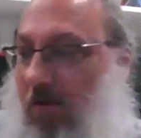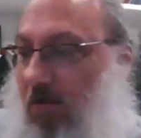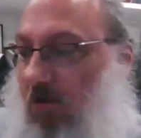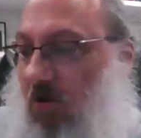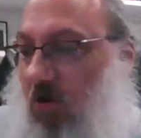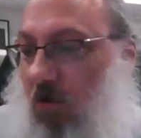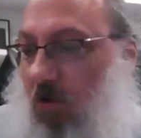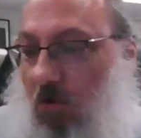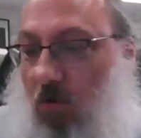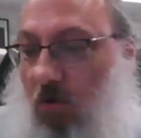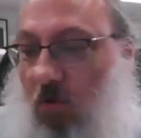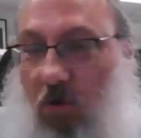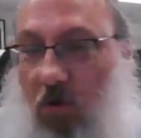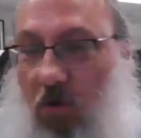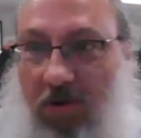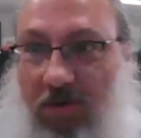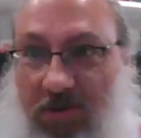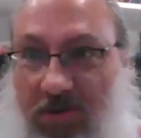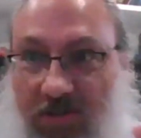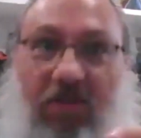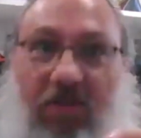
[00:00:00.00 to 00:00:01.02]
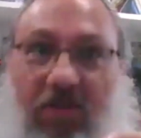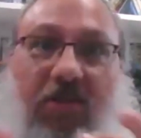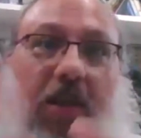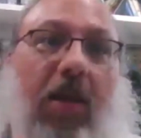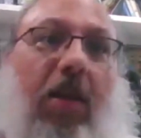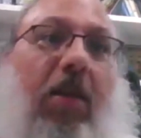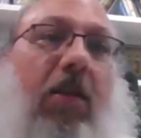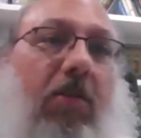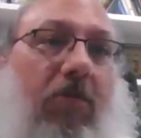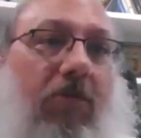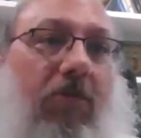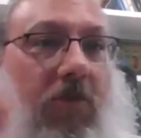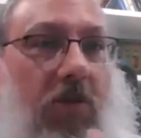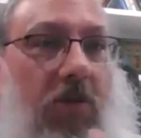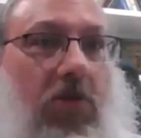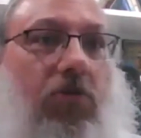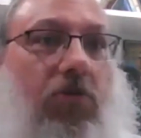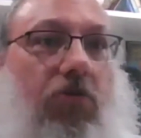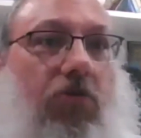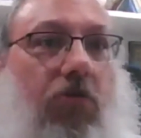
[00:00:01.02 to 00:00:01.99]
quantitative
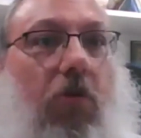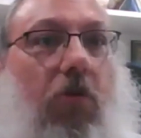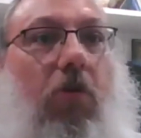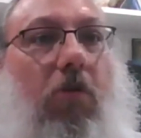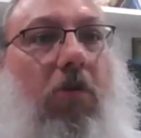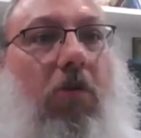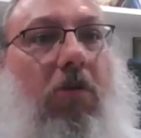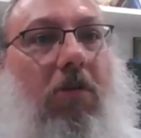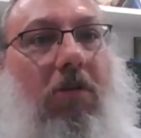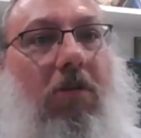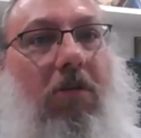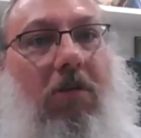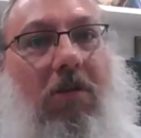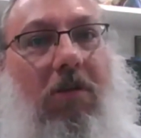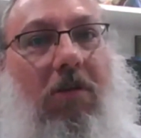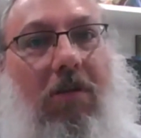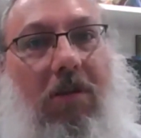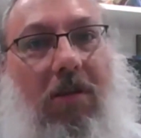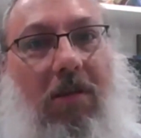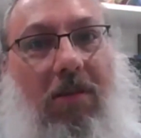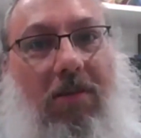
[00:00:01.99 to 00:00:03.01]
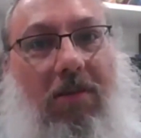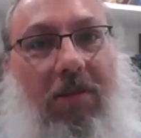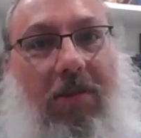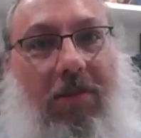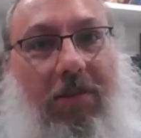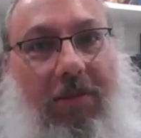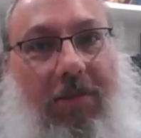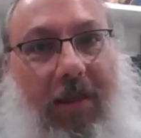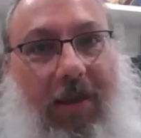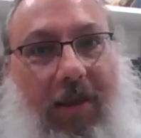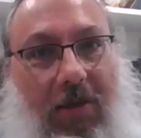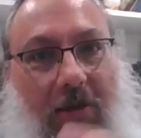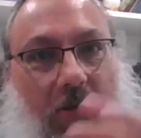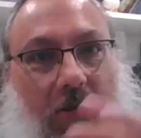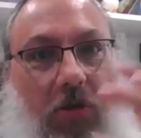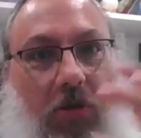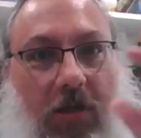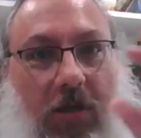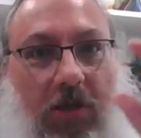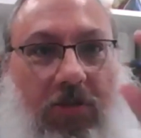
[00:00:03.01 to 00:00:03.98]
control, that
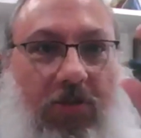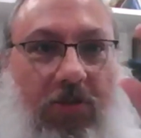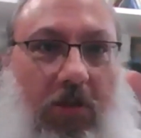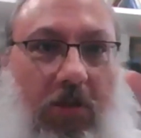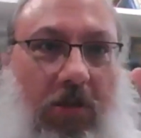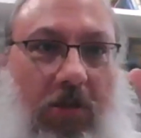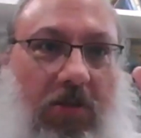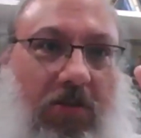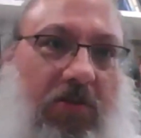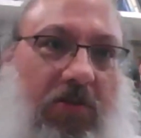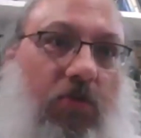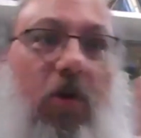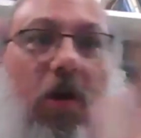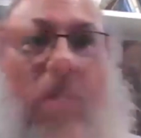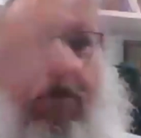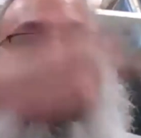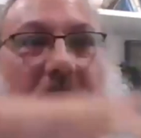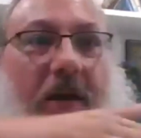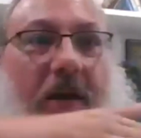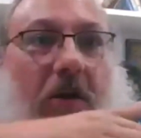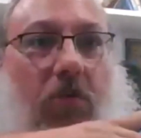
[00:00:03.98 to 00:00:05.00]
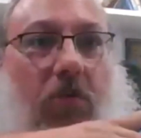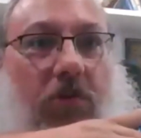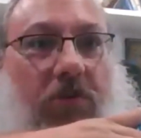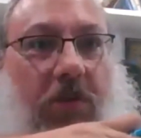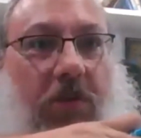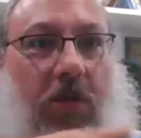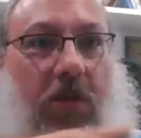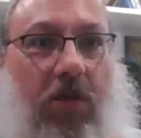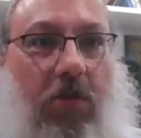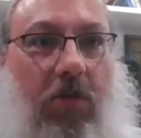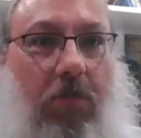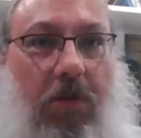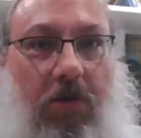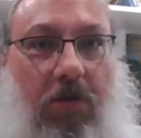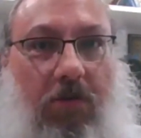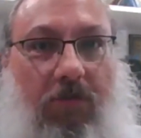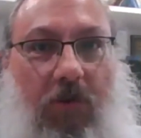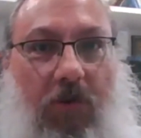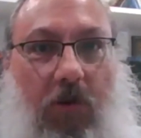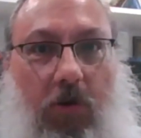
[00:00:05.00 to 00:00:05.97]
could easily swap out with the
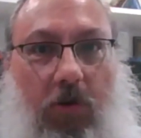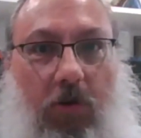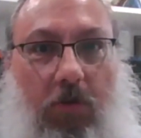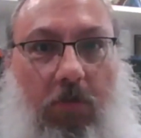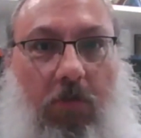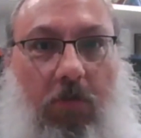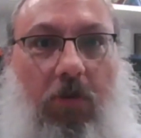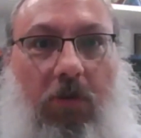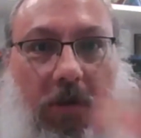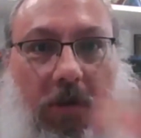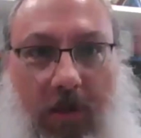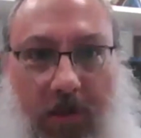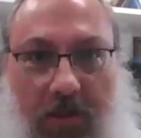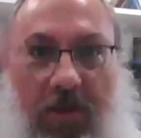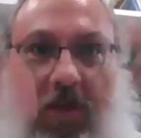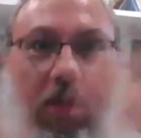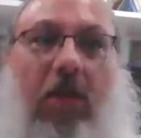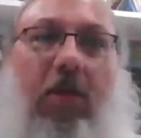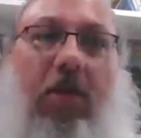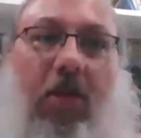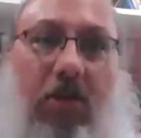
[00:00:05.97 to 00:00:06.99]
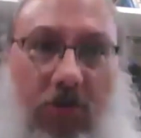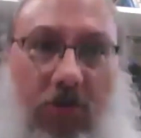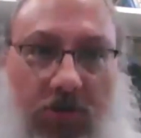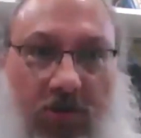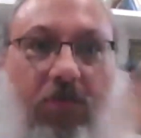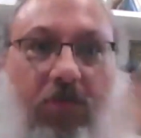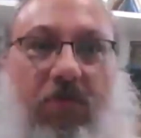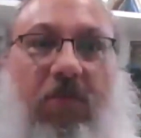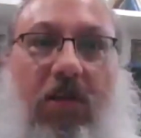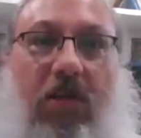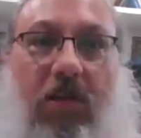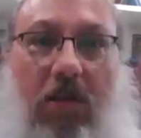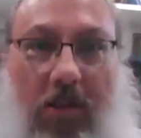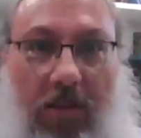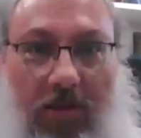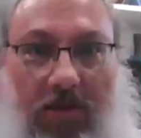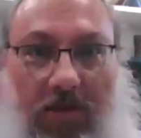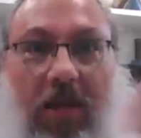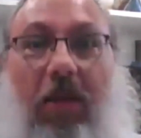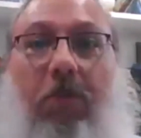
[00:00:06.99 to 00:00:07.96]
independent variable, and the kid can just
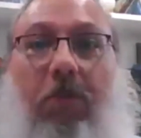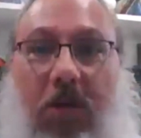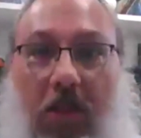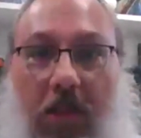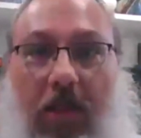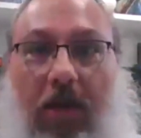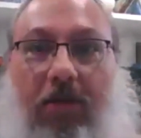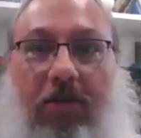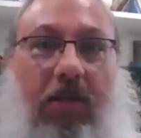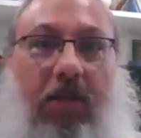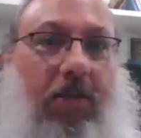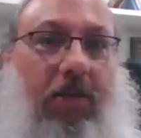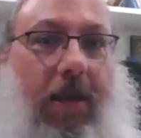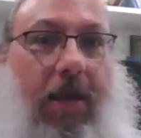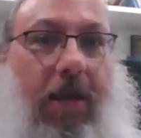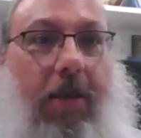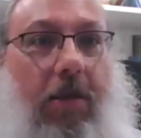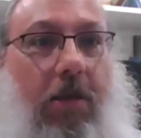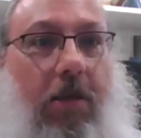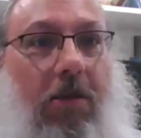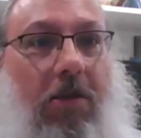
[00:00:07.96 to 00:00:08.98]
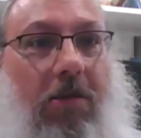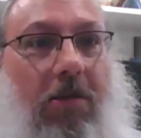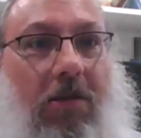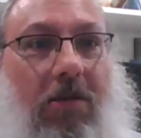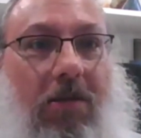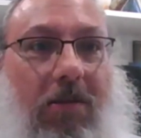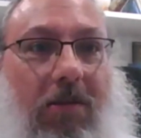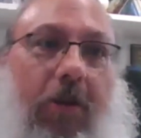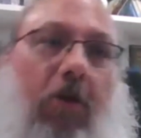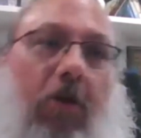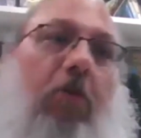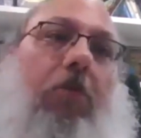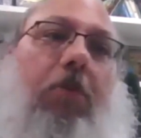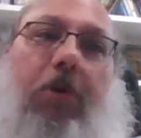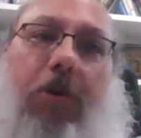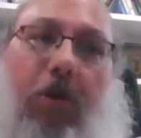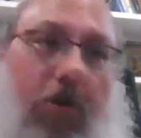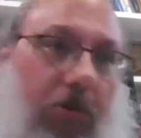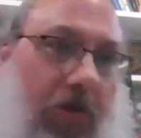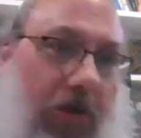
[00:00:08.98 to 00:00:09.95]
keep collecting data. They don't
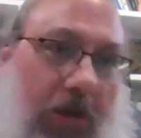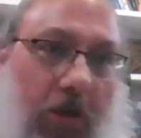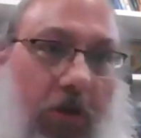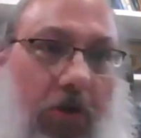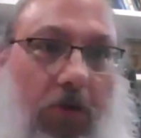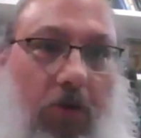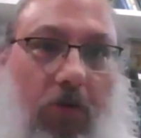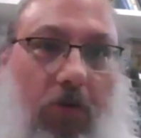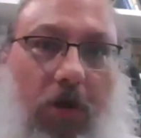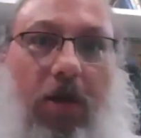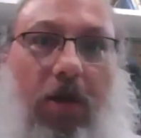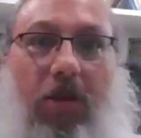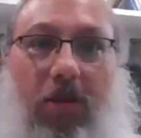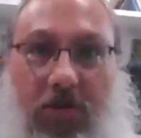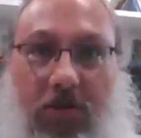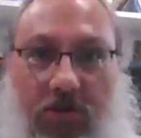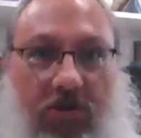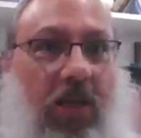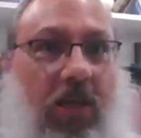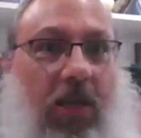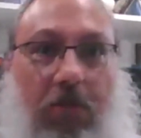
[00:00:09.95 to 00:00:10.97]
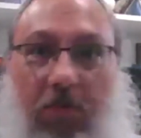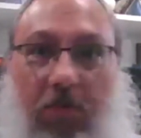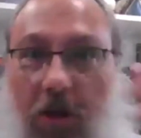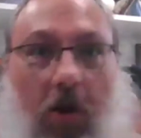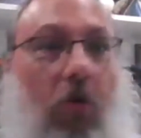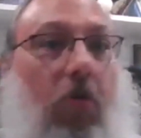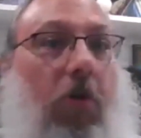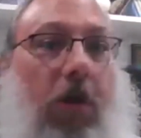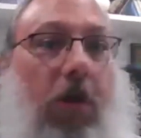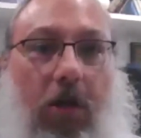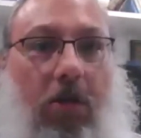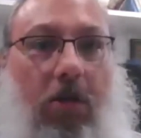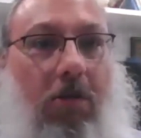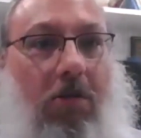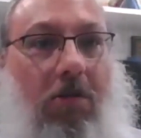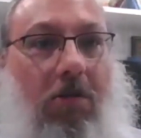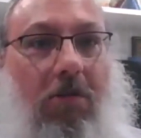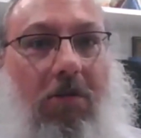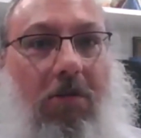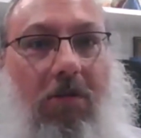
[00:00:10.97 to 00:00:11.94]
put all the gear away. They just keep going.
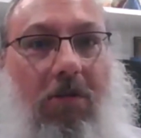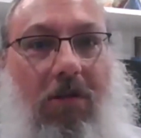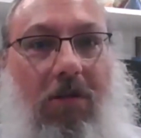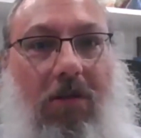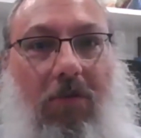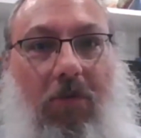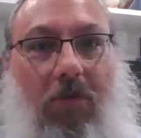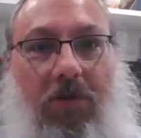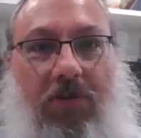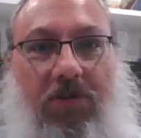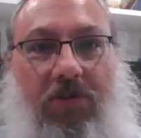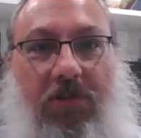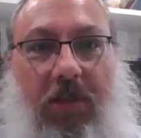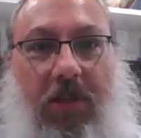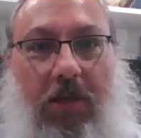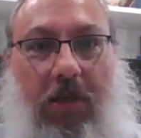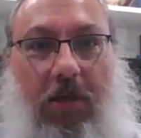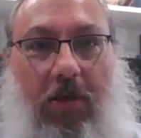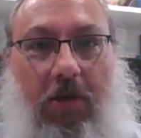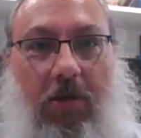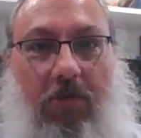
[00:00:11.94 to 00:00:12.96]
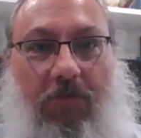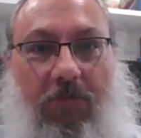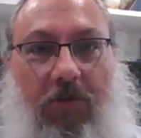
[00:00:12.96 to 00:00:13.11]
Once they get enough